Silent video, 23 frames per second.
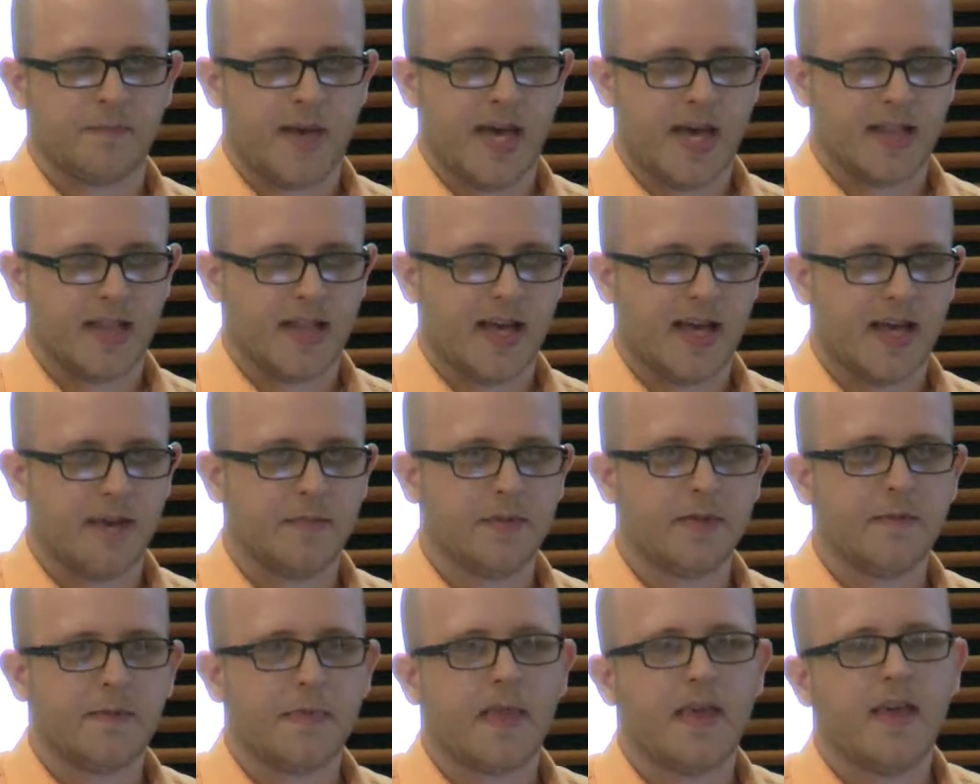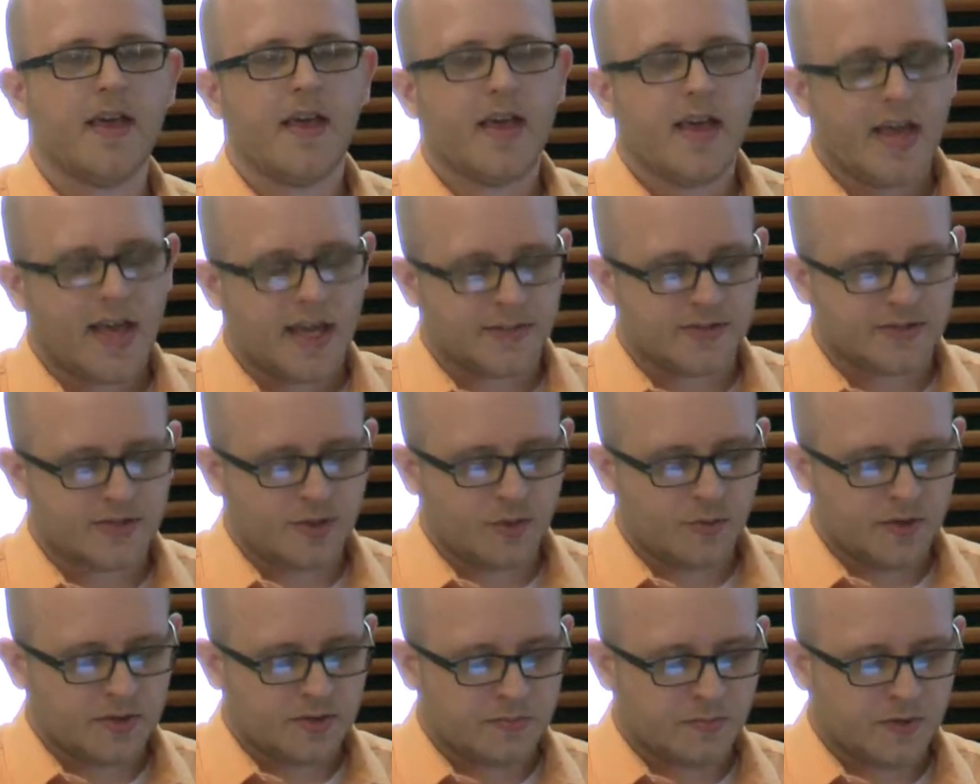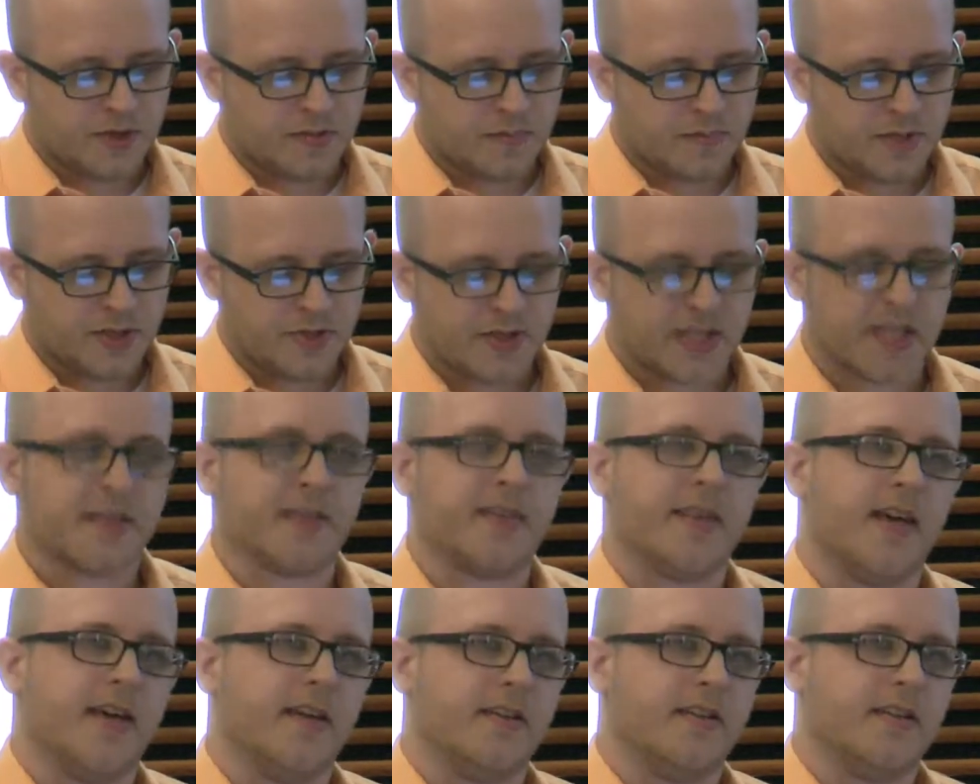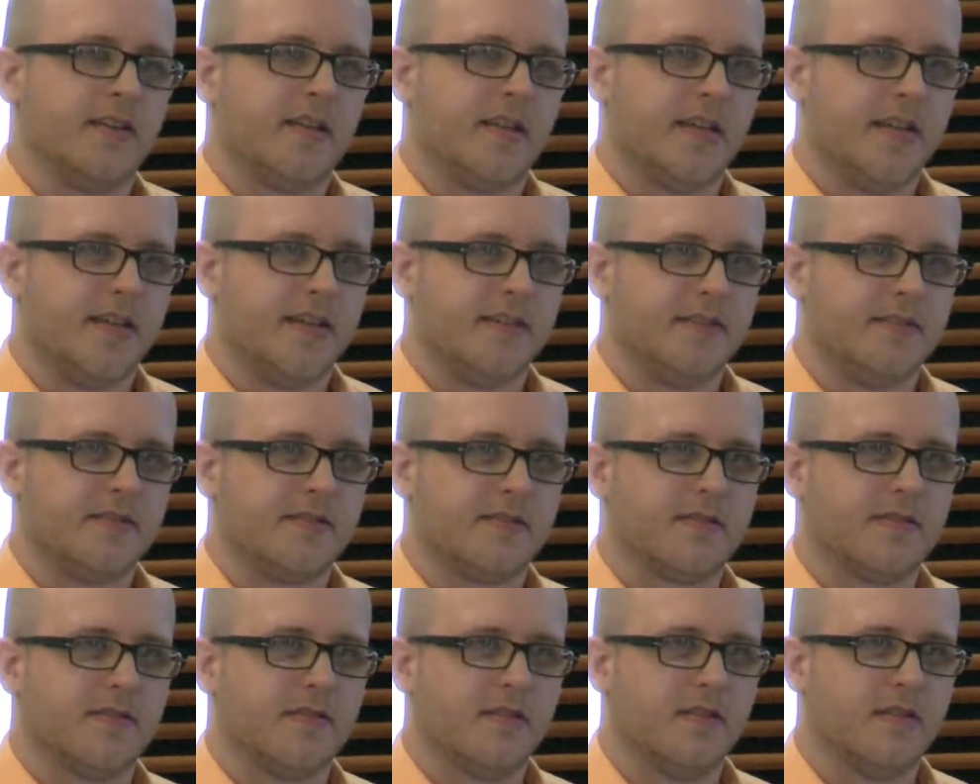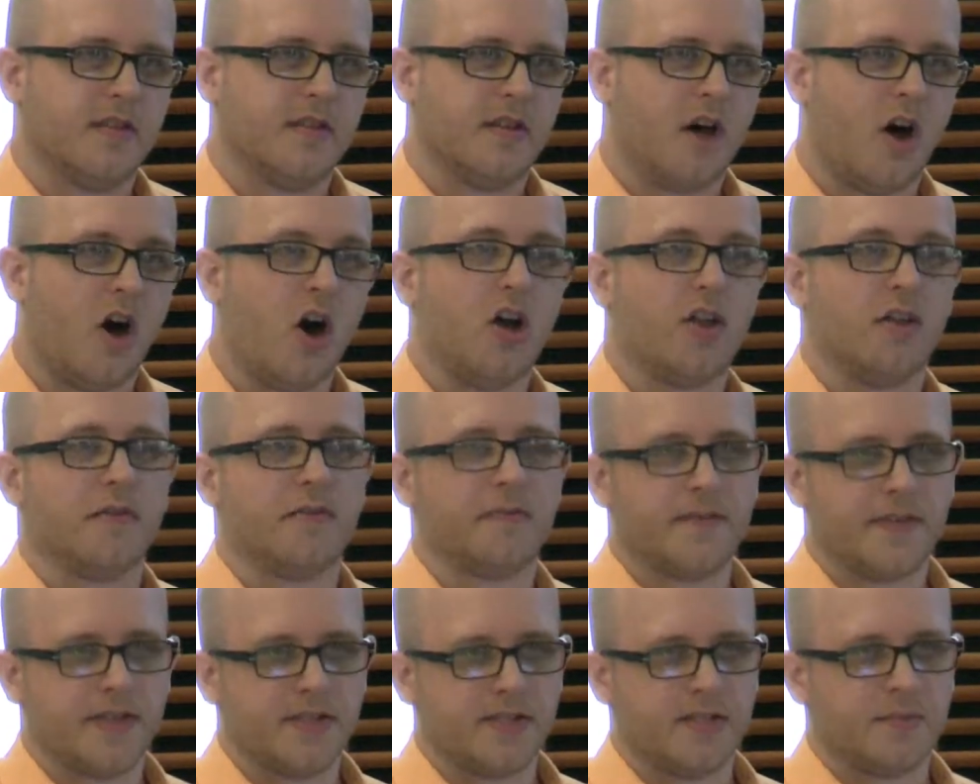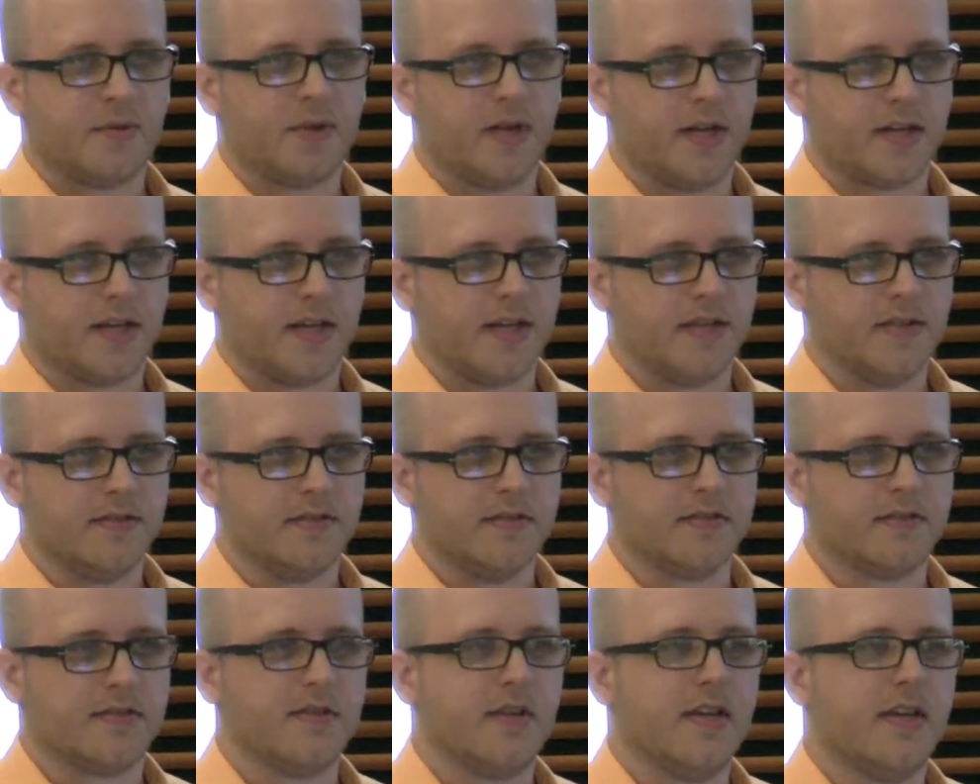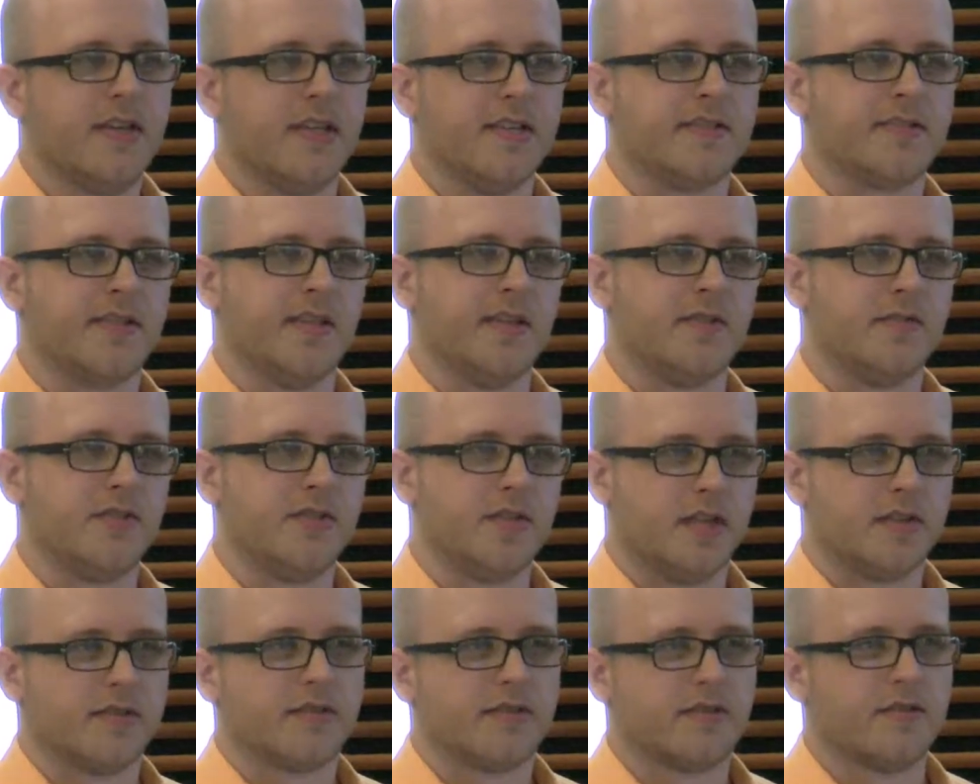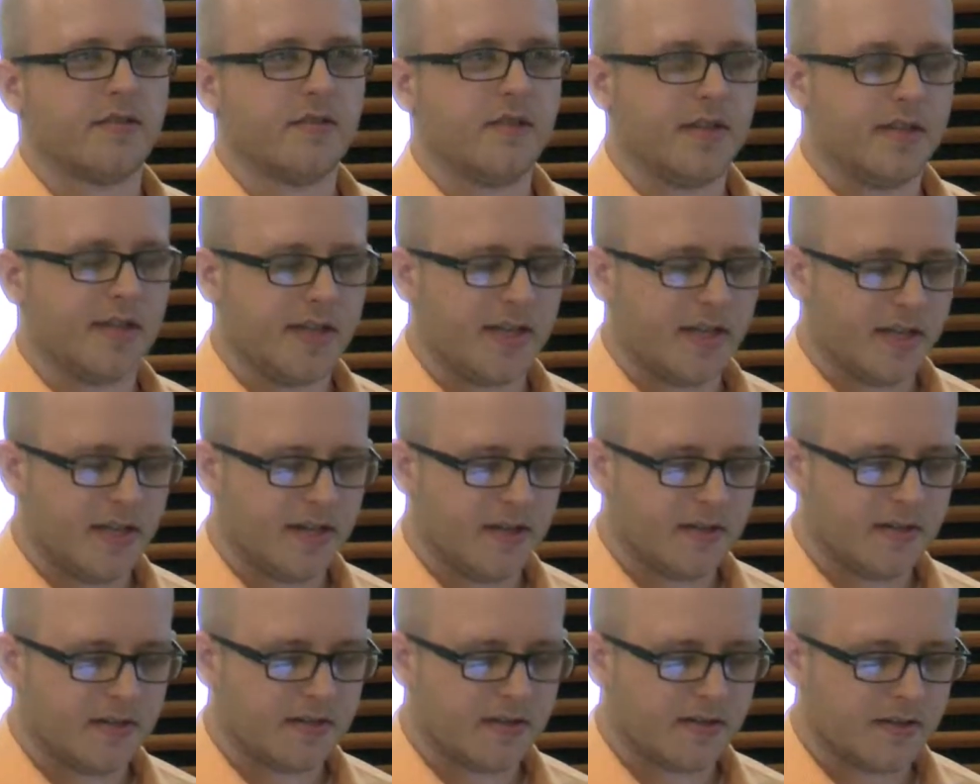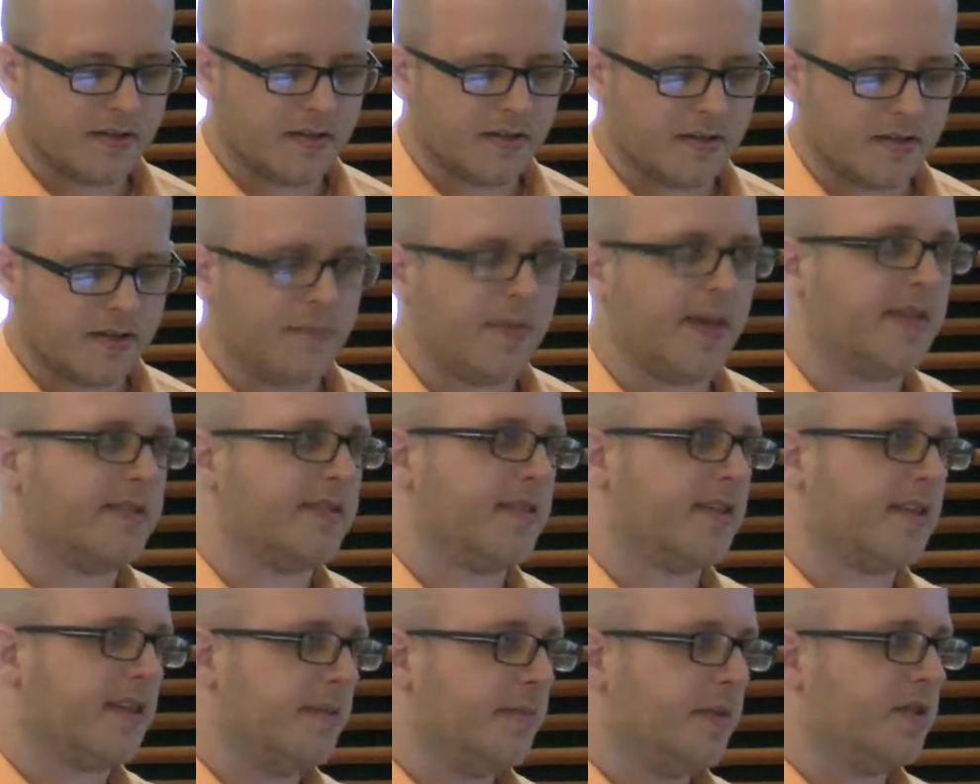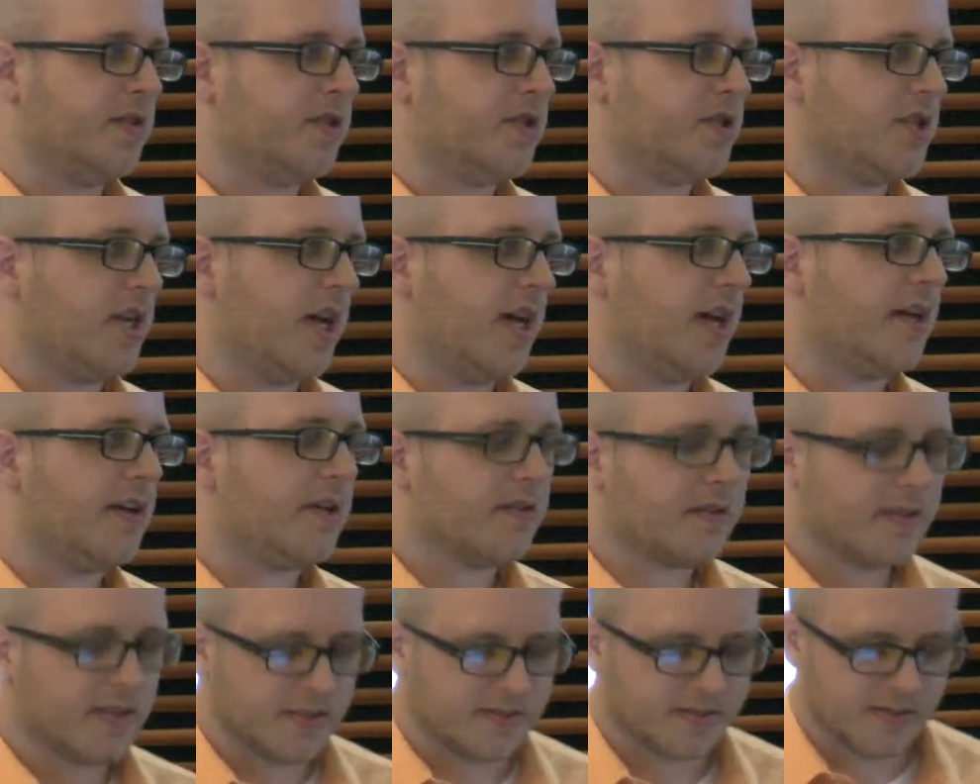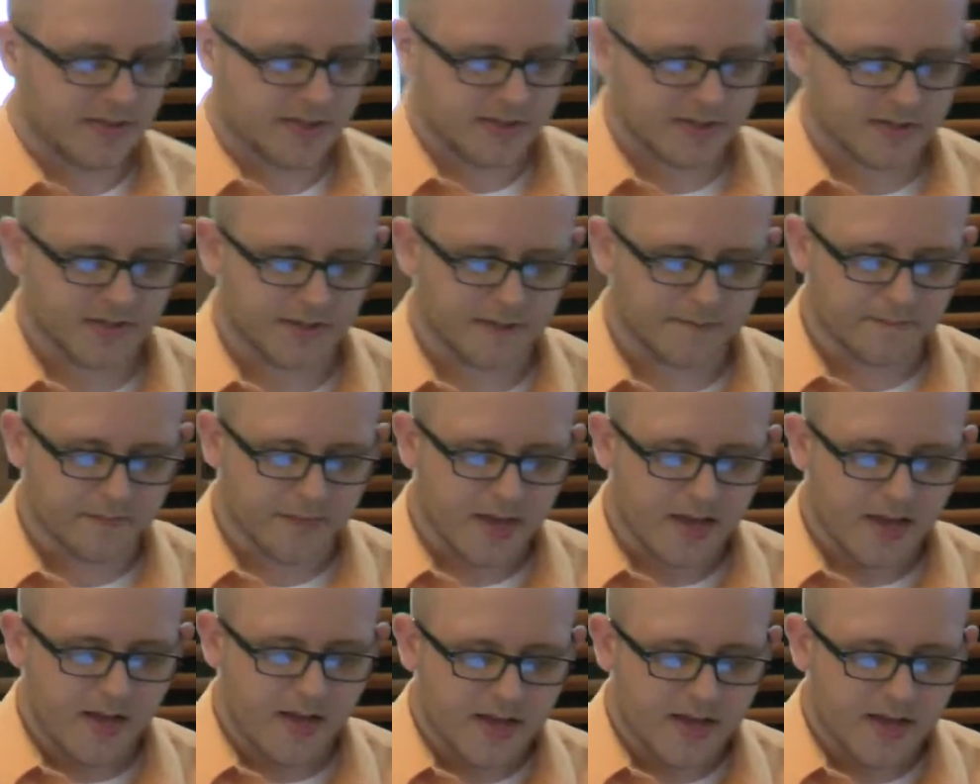MATLAB. And so what you get then is all of Fiji plugins instead of just the basic ImageJ installation.